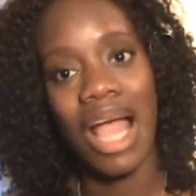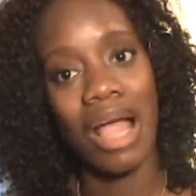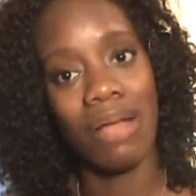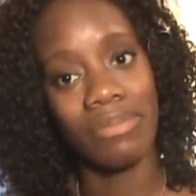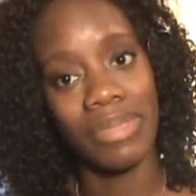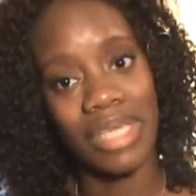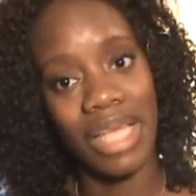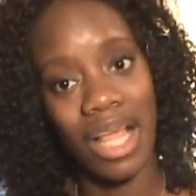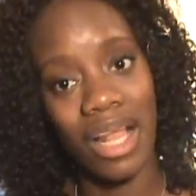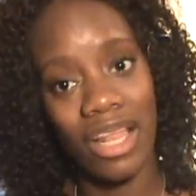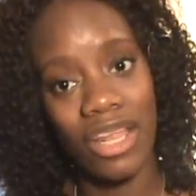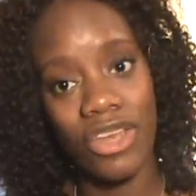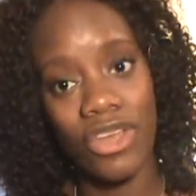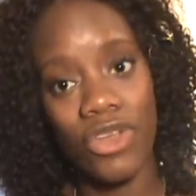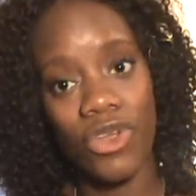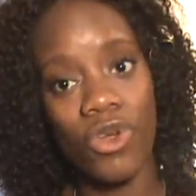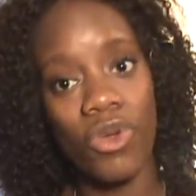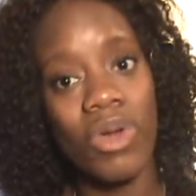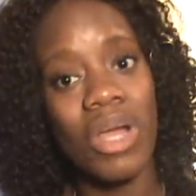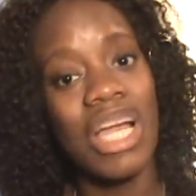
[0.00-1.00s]
I'm telling
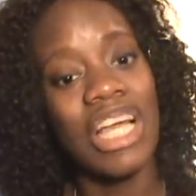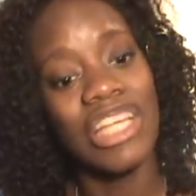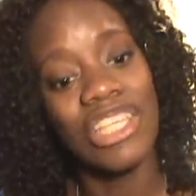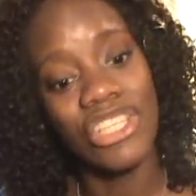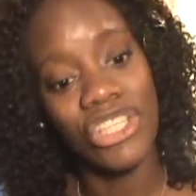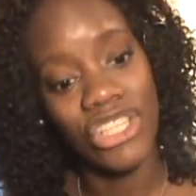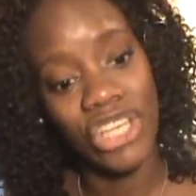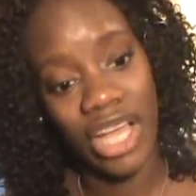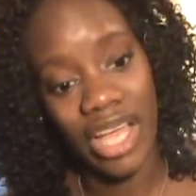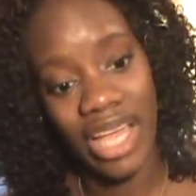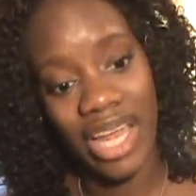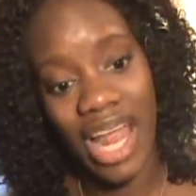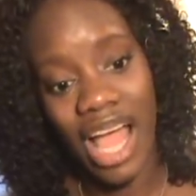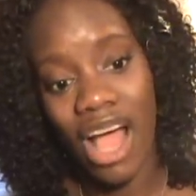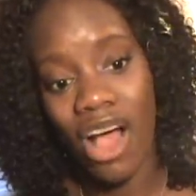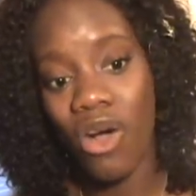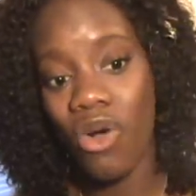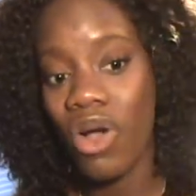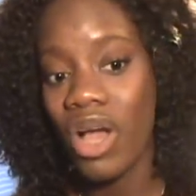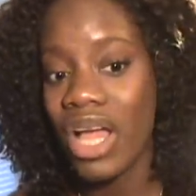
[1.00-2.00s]
you, check it
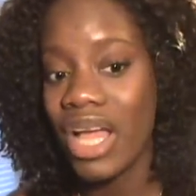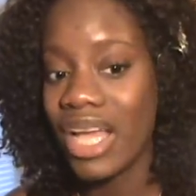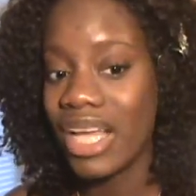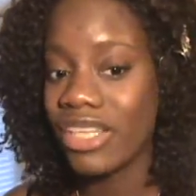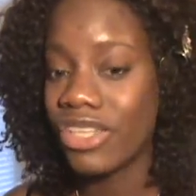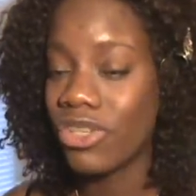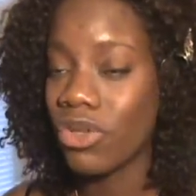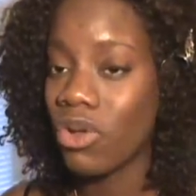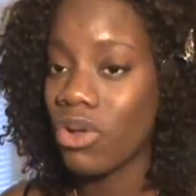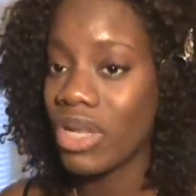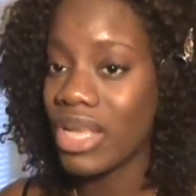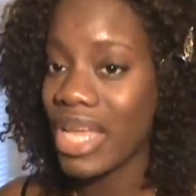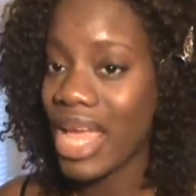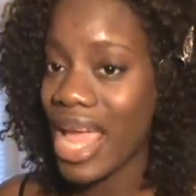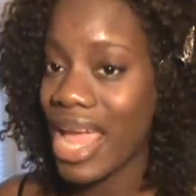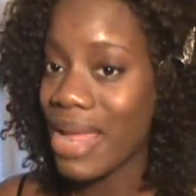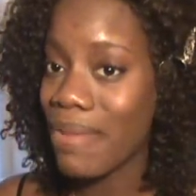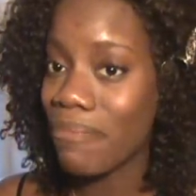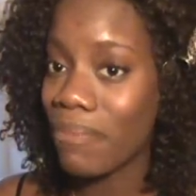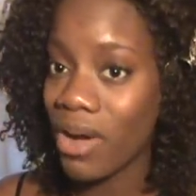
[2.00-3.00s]
out. It's only
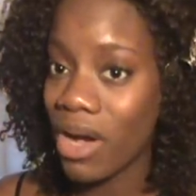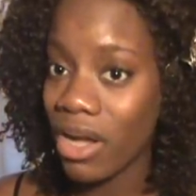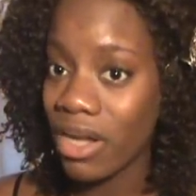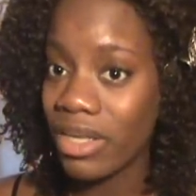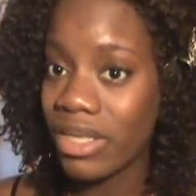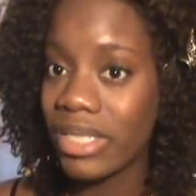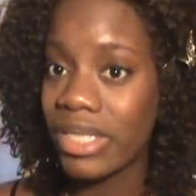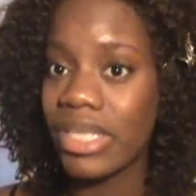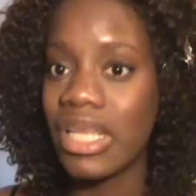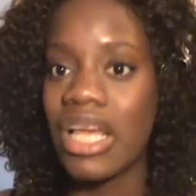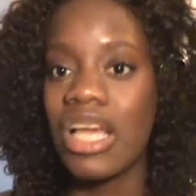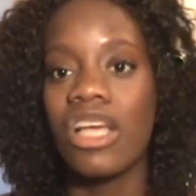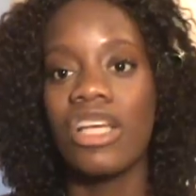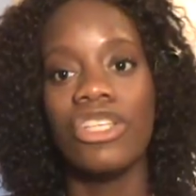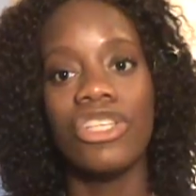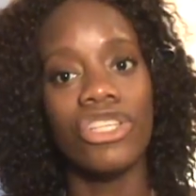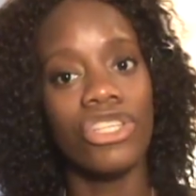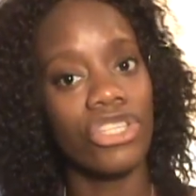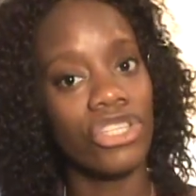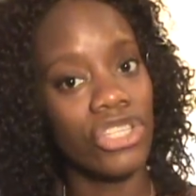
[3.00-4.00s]
$8.
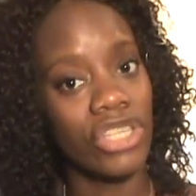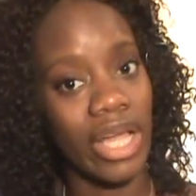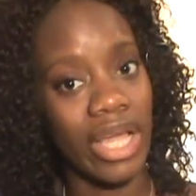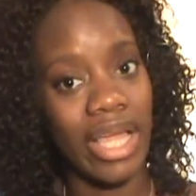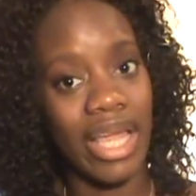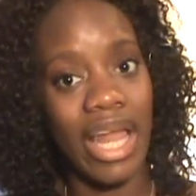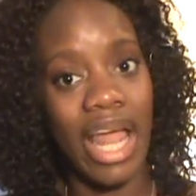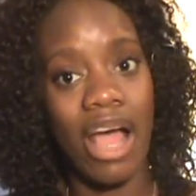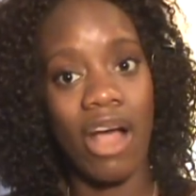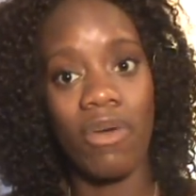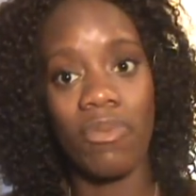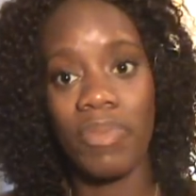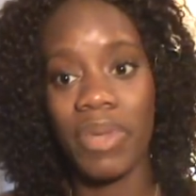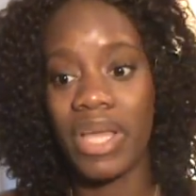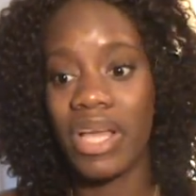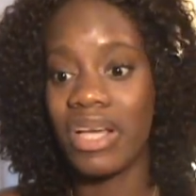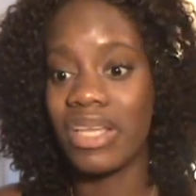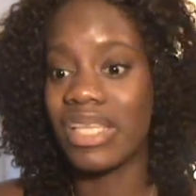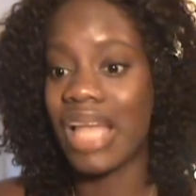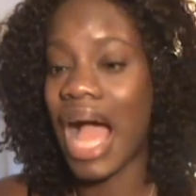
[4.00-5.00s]
Just check it out,
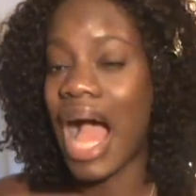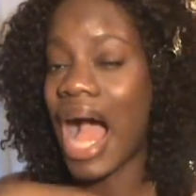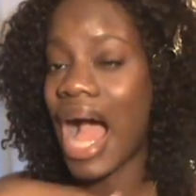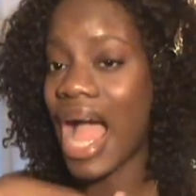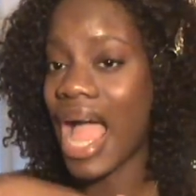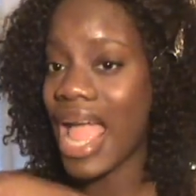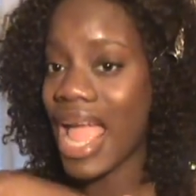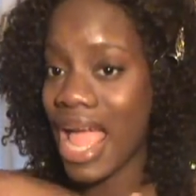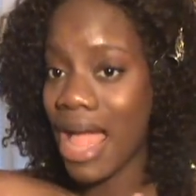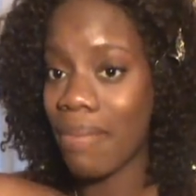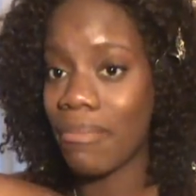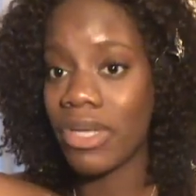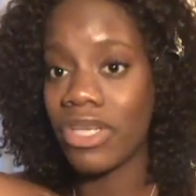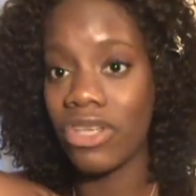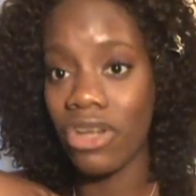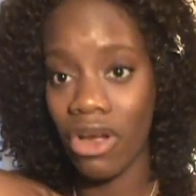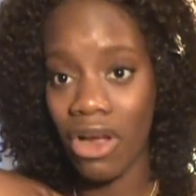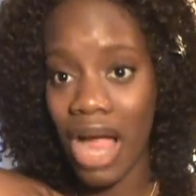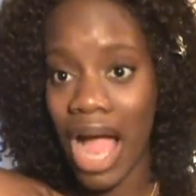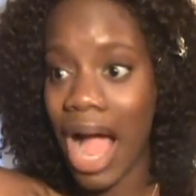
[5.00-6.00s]
because
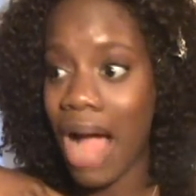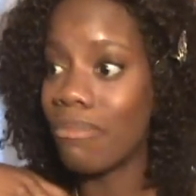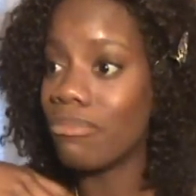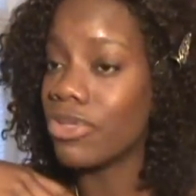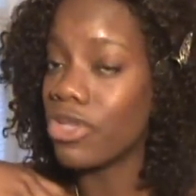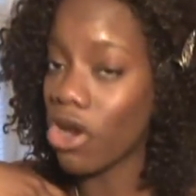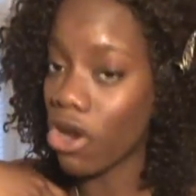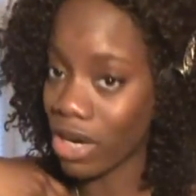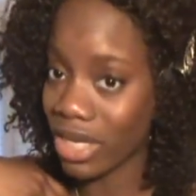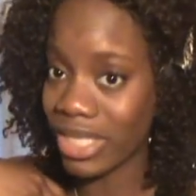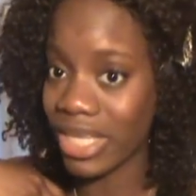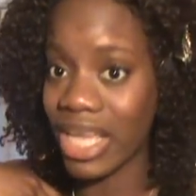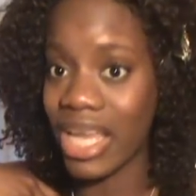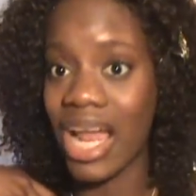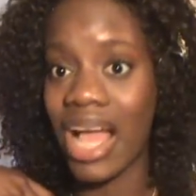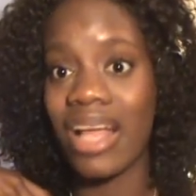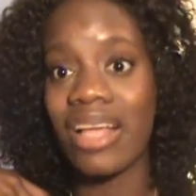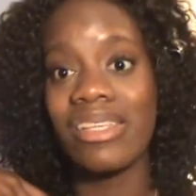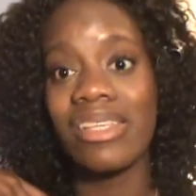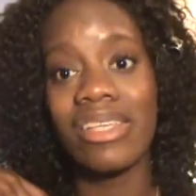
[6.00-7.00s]
I'm dark
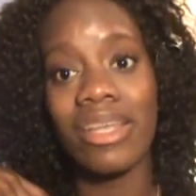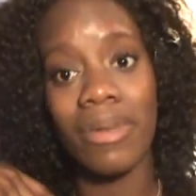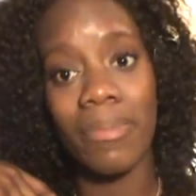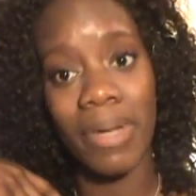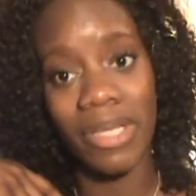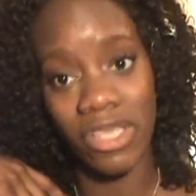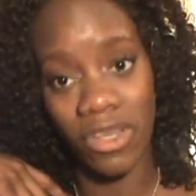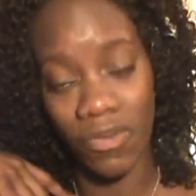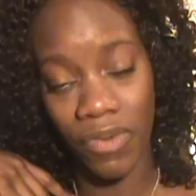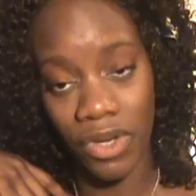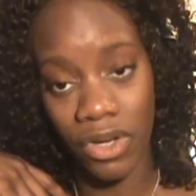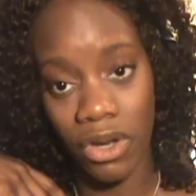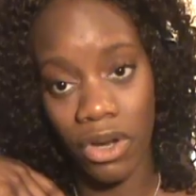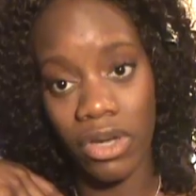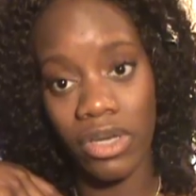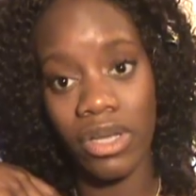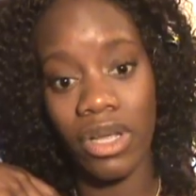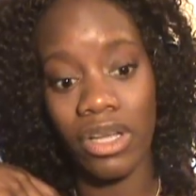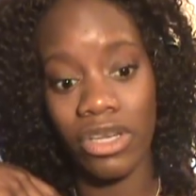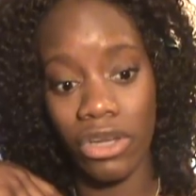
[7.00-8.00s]
skin. I consider myself
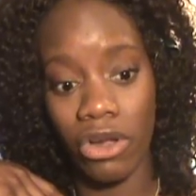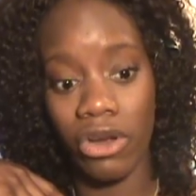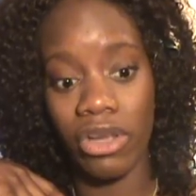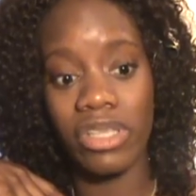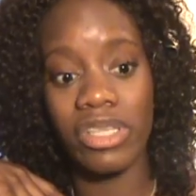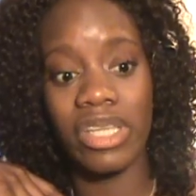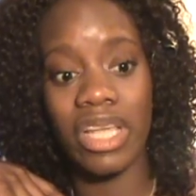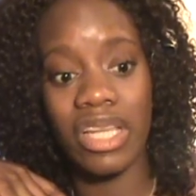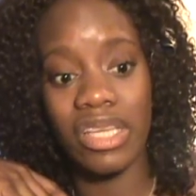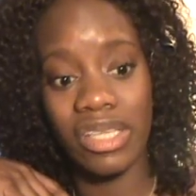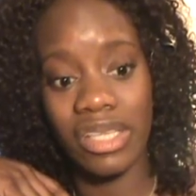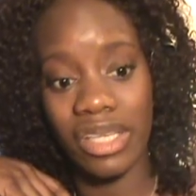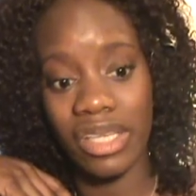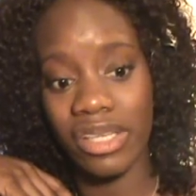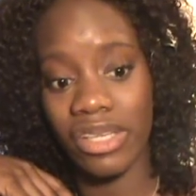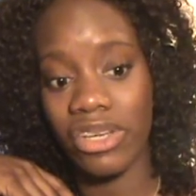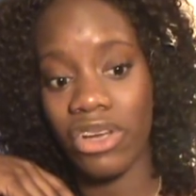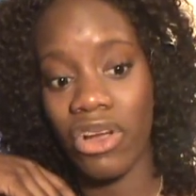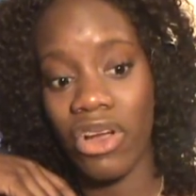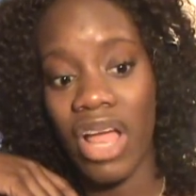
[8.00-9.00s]
a dark skin
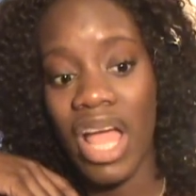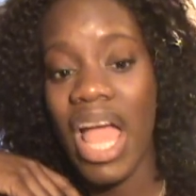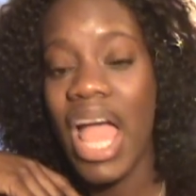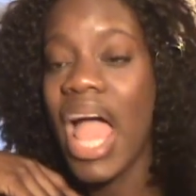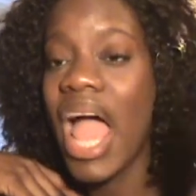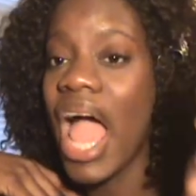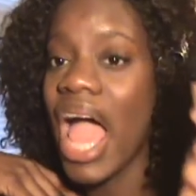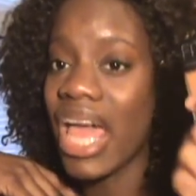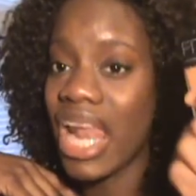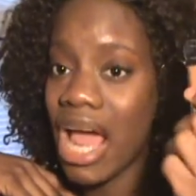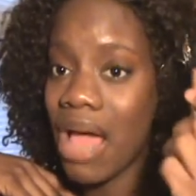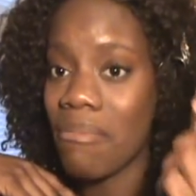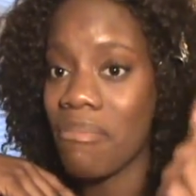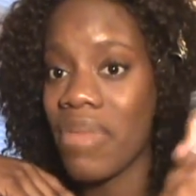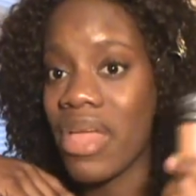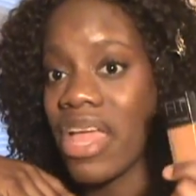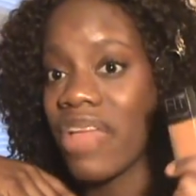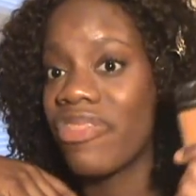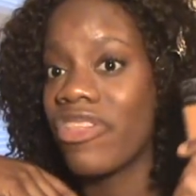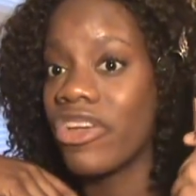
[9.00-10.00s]
sister, and I
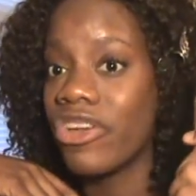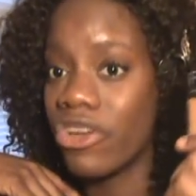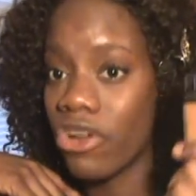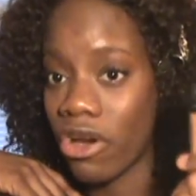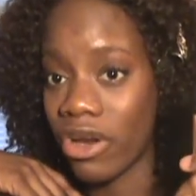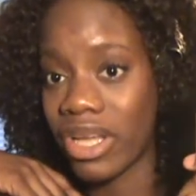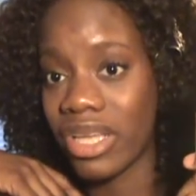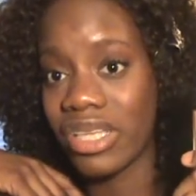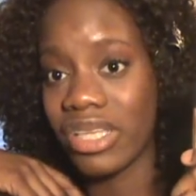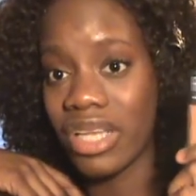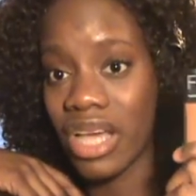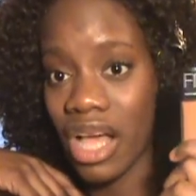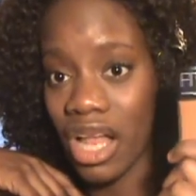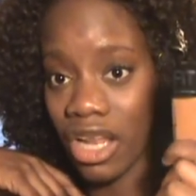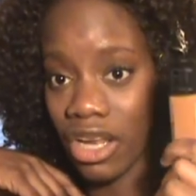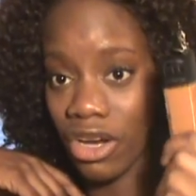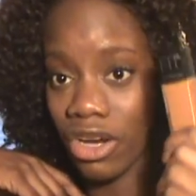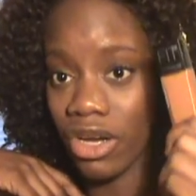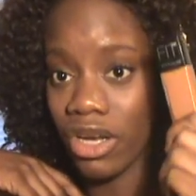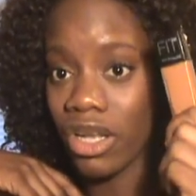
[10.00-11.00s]
made the darkest
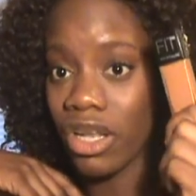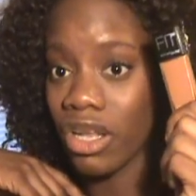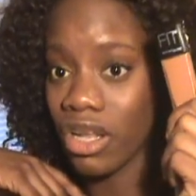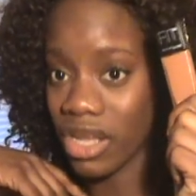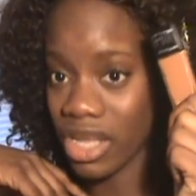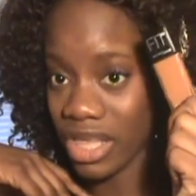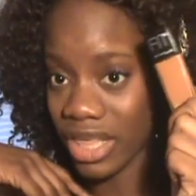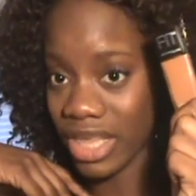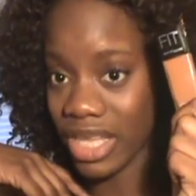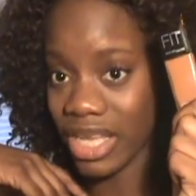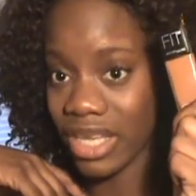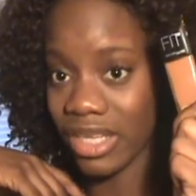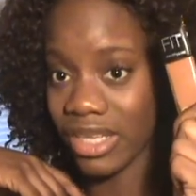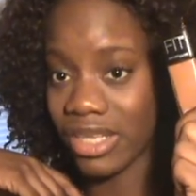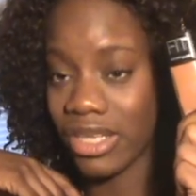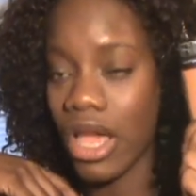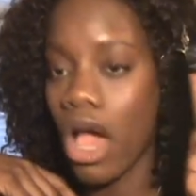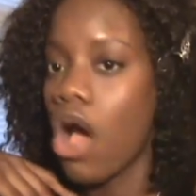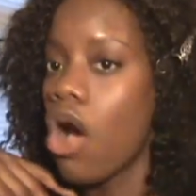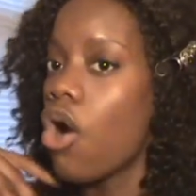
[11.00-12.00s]
color, look at
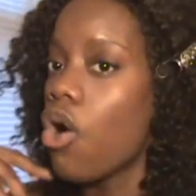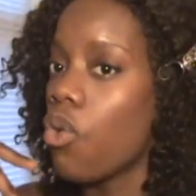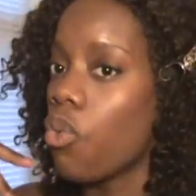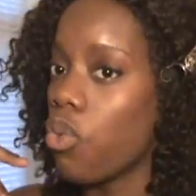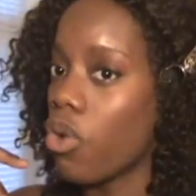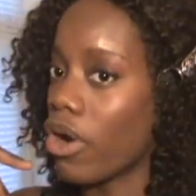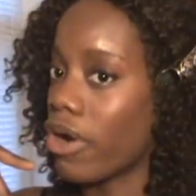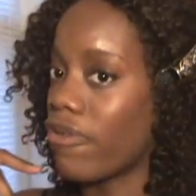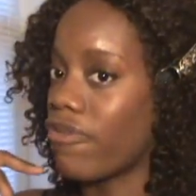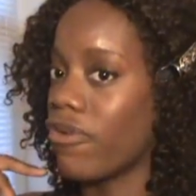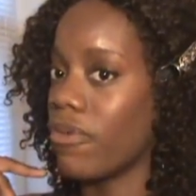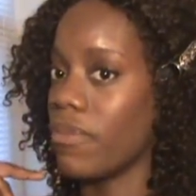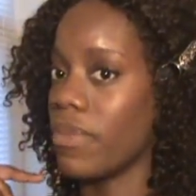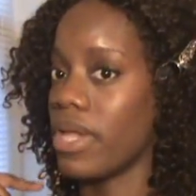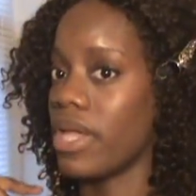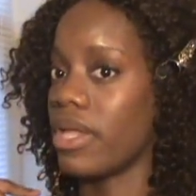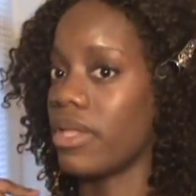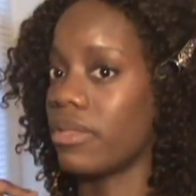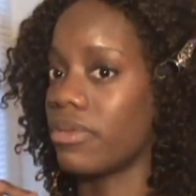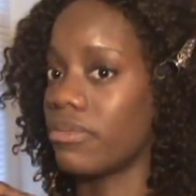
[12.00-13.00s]
this, work for
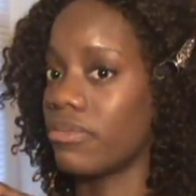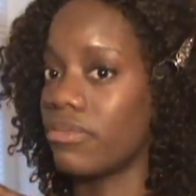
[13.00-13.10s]
me,